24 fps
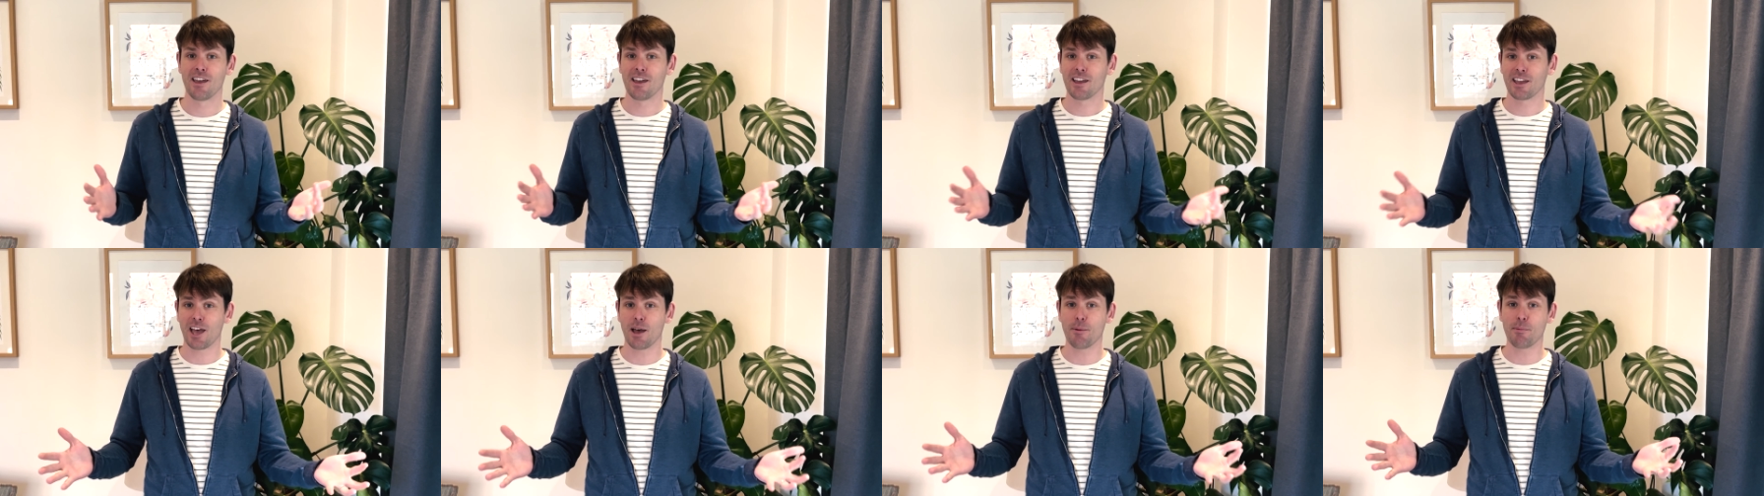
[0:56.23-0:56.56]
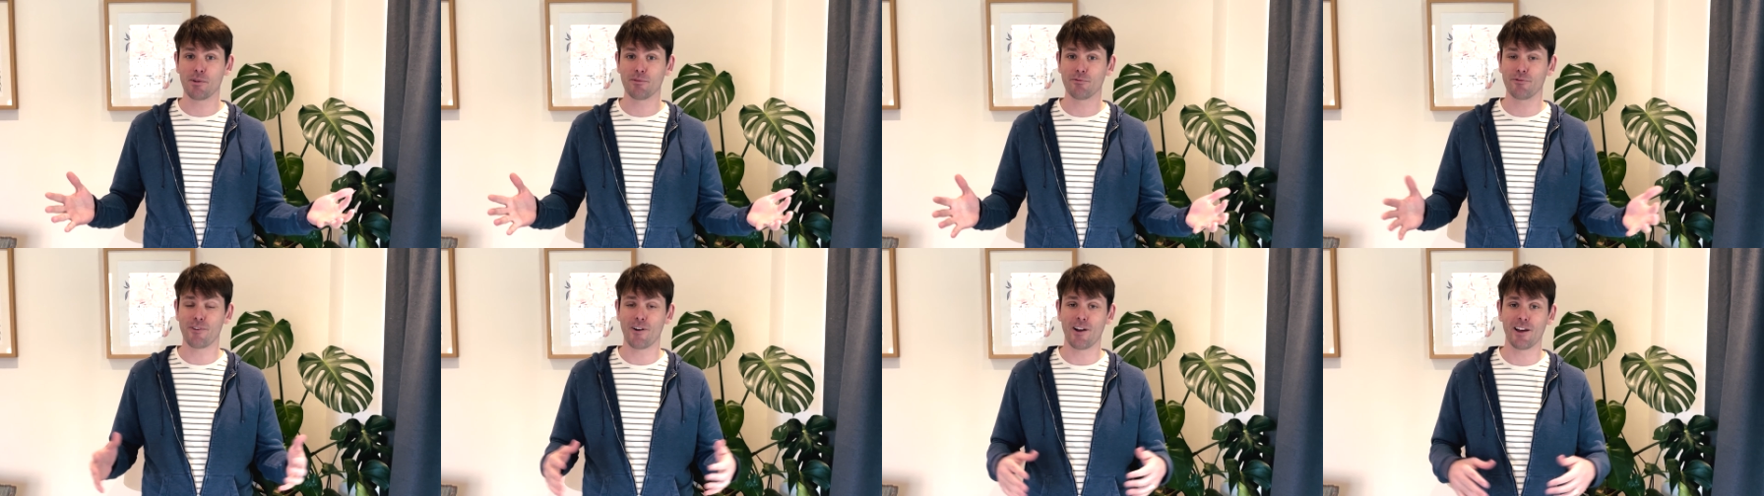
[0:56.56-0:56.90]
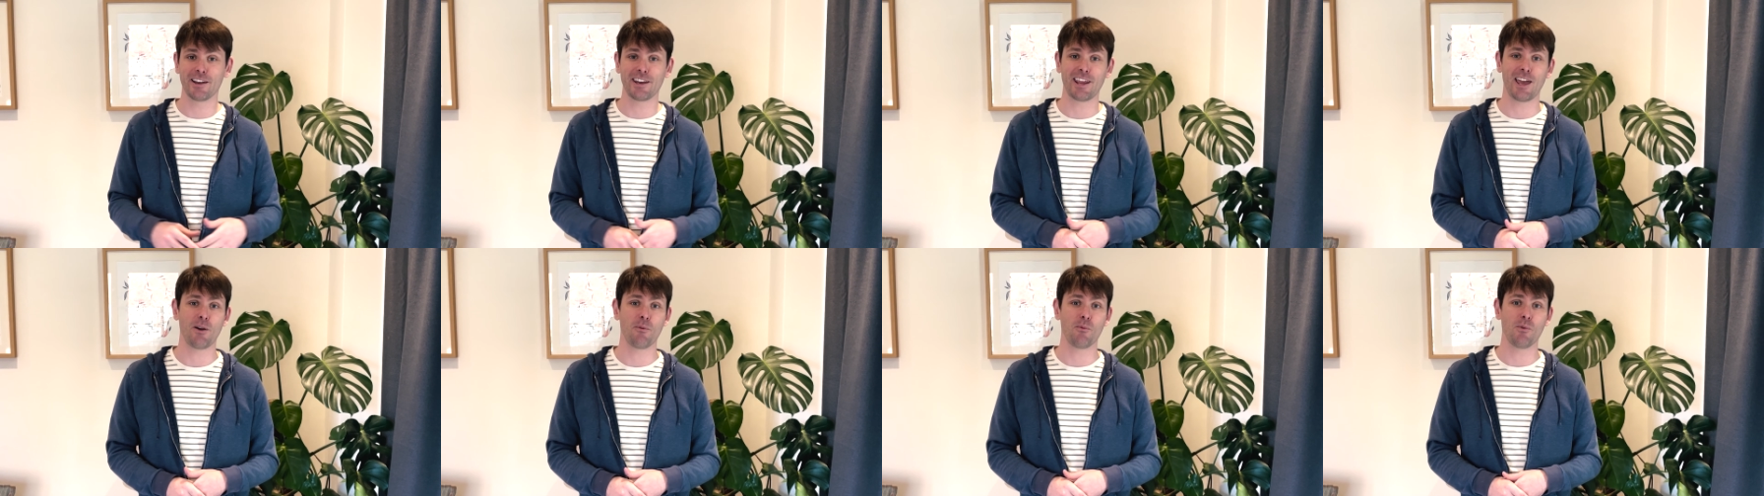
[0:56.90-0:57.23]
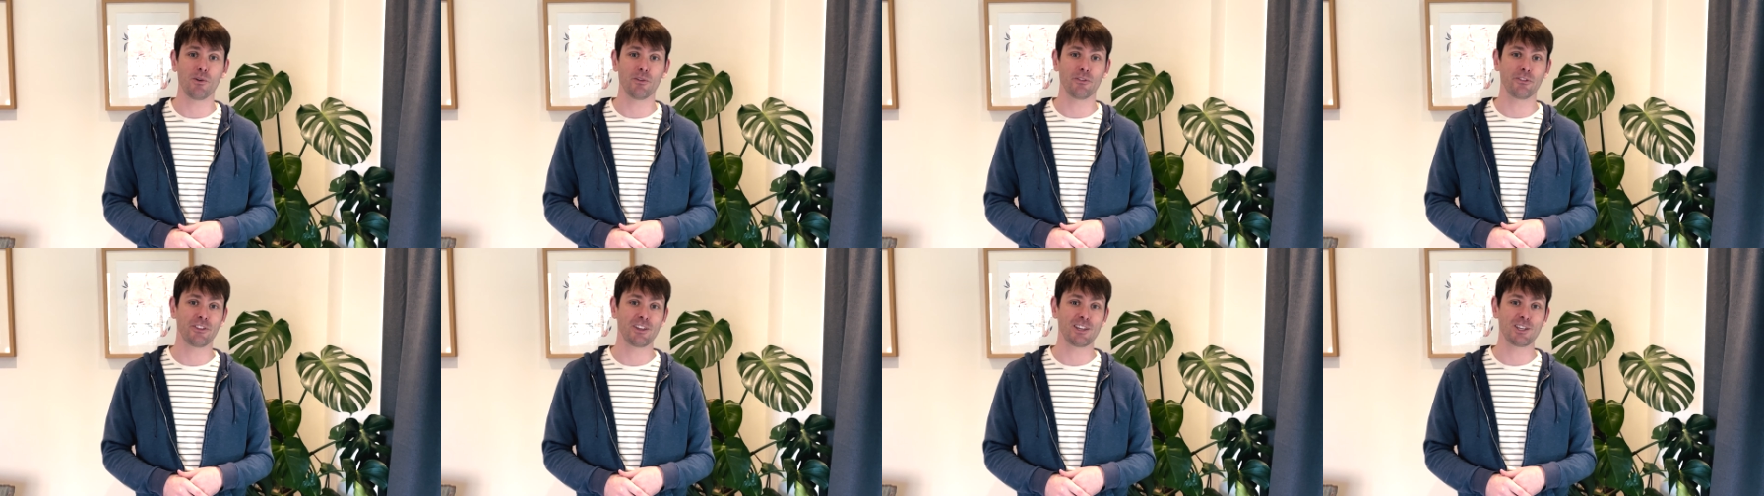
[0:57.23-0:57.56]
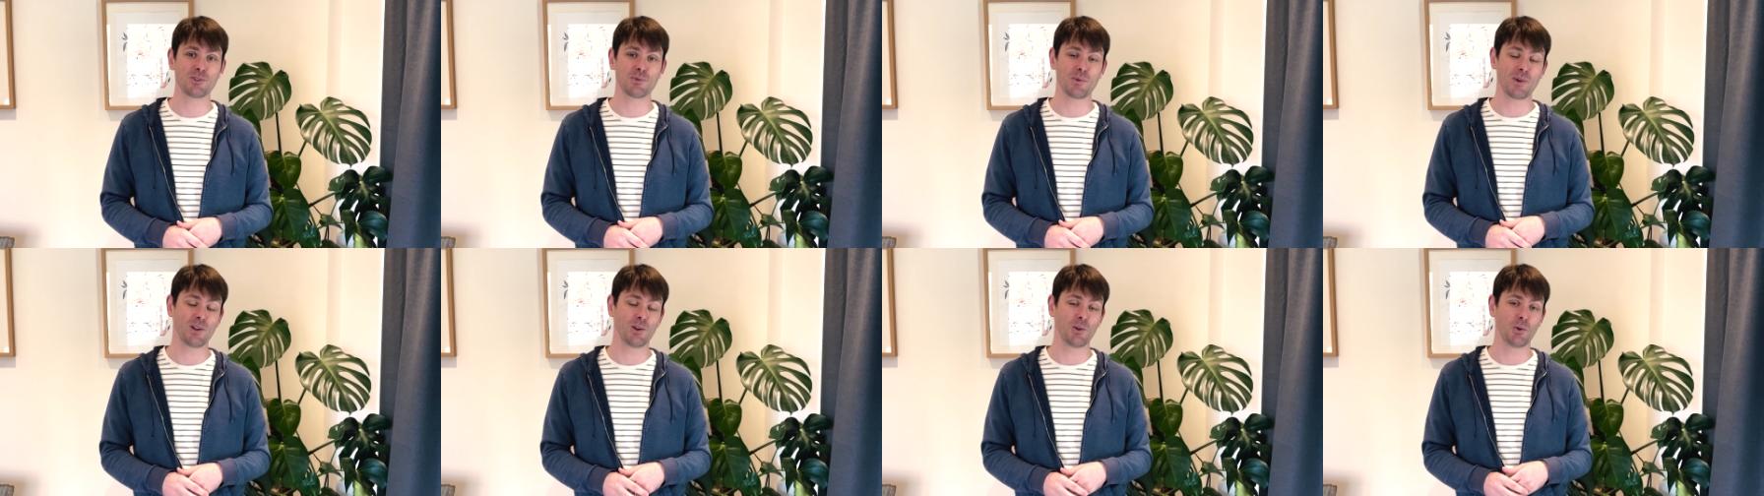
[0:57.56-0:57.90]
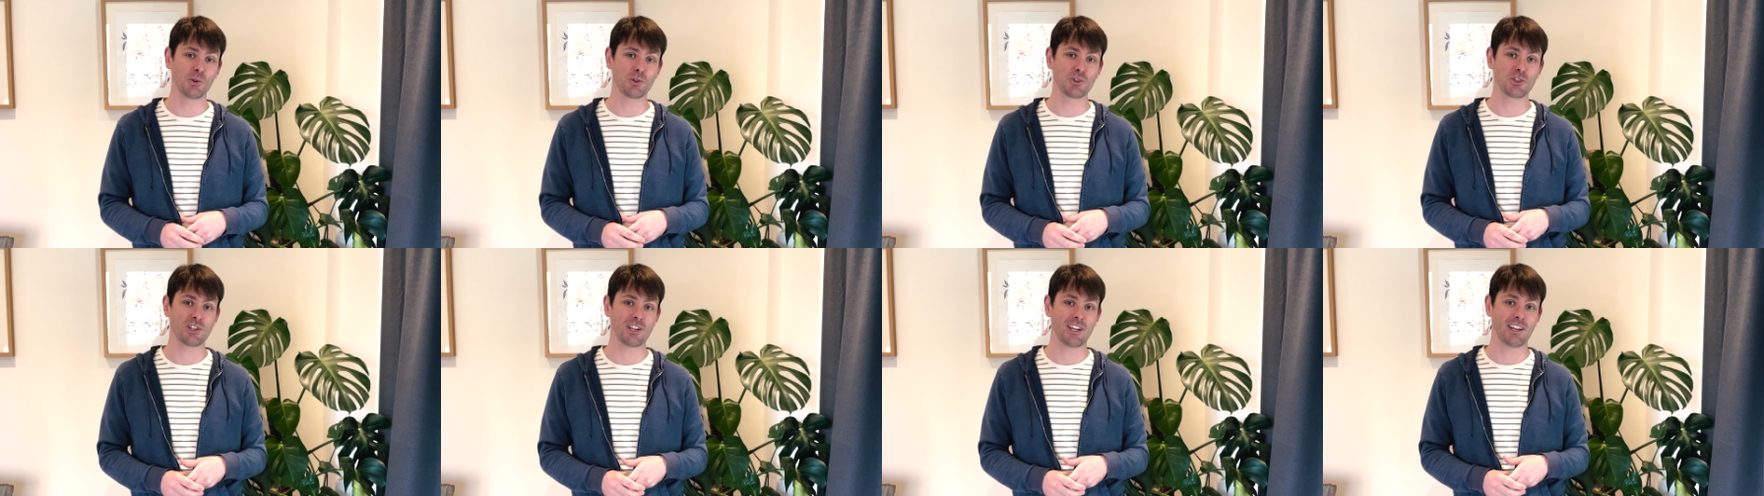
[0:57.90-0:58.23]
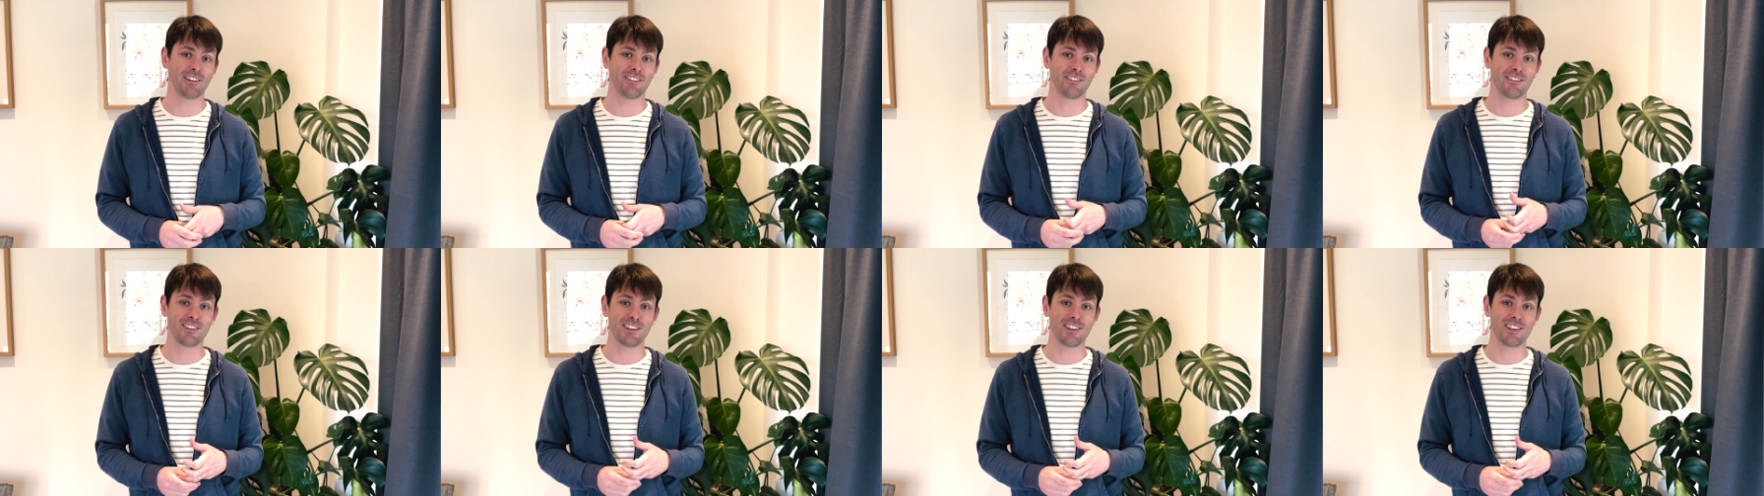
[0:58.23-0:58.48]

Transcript: Come and find out what things we're launching